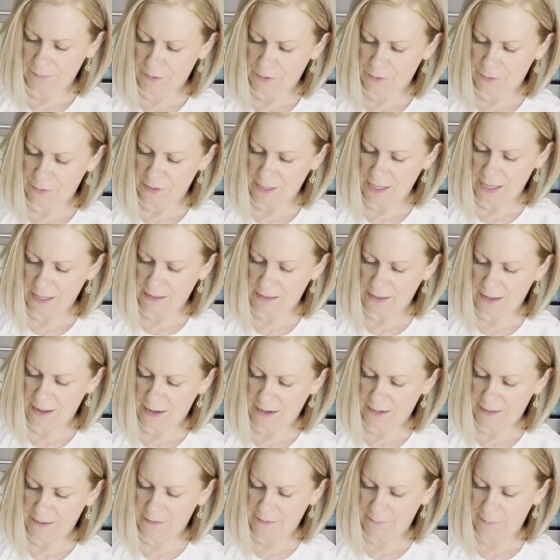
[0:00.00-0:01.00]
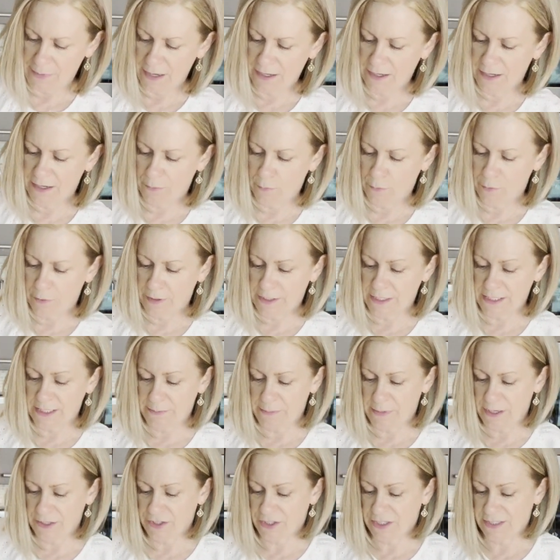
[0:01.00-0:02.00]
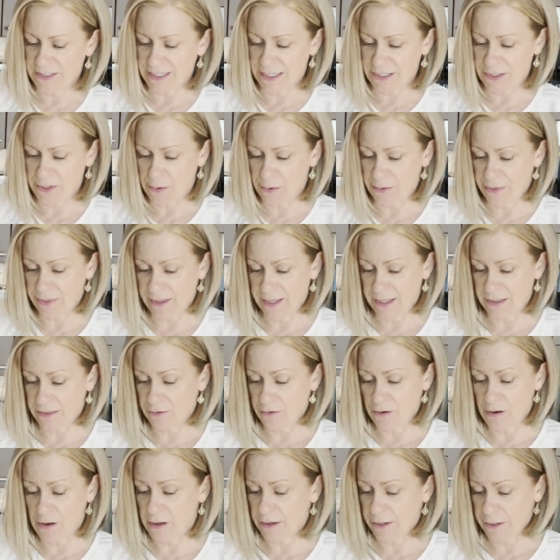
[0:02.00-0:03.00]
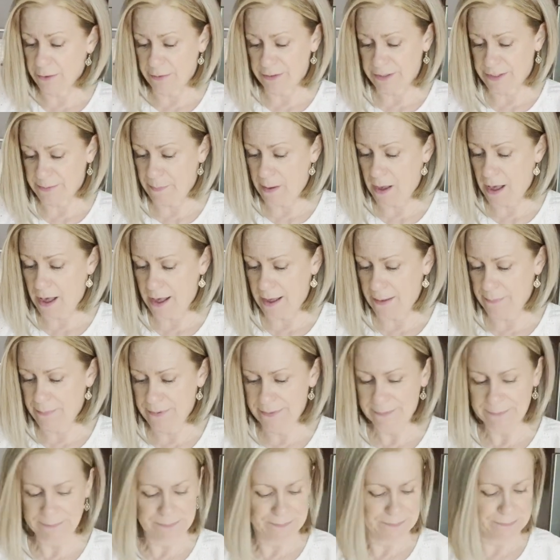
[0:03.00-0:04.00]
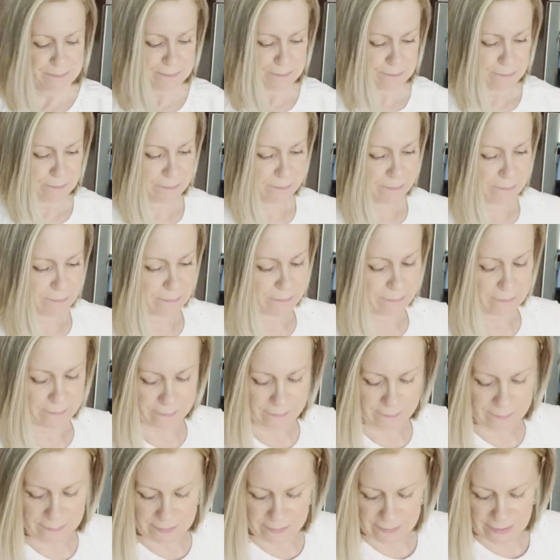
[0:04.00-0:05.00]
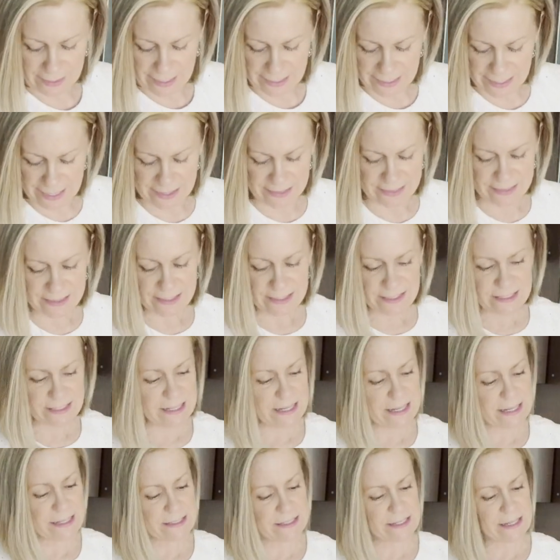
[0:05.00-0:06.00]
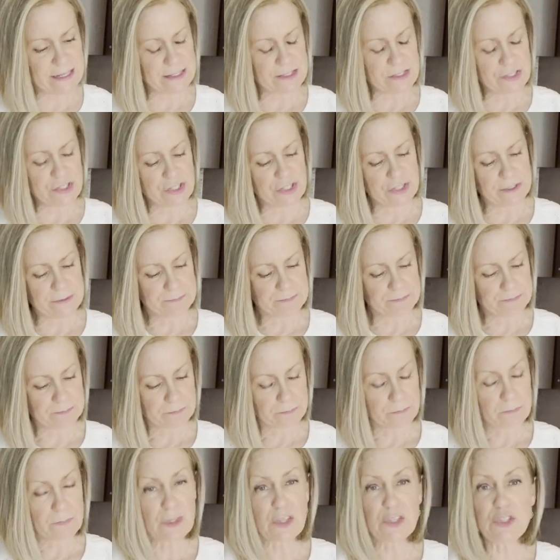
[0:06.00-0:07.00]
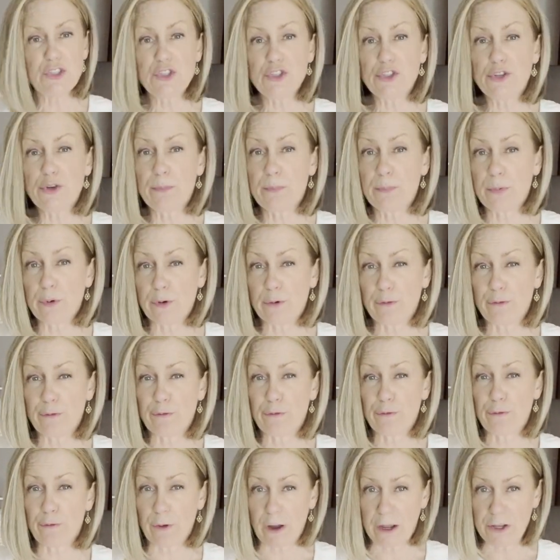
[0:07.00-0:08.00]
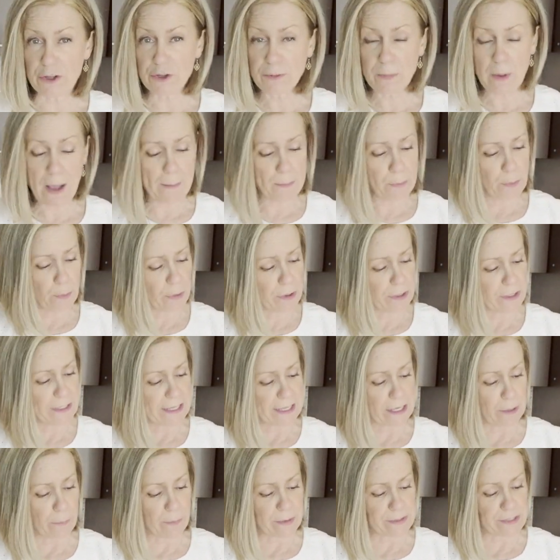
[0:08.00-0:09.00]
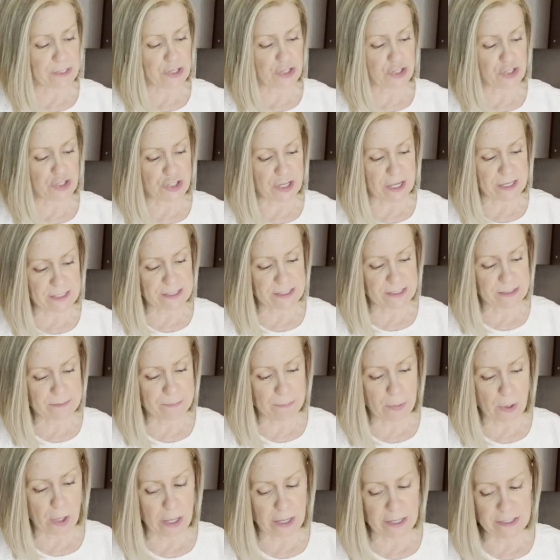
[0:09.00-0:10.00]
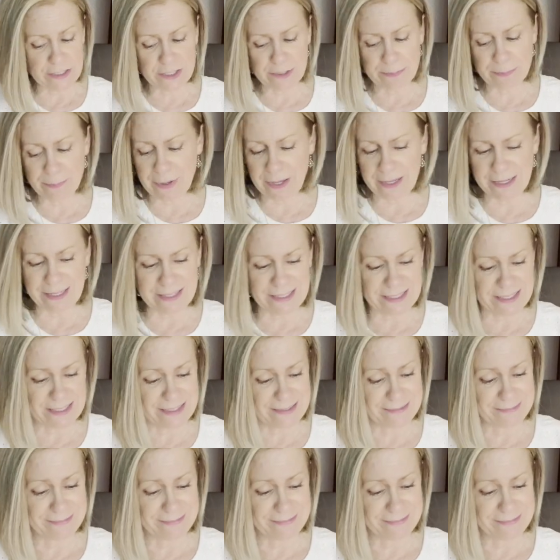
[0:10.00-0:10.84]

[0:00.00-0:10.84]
Do that line. I'm not gonna worry as much because I don't think they're all going to pop. Again, this isn't super fresh popcorn, like it wasn't just bought, but it's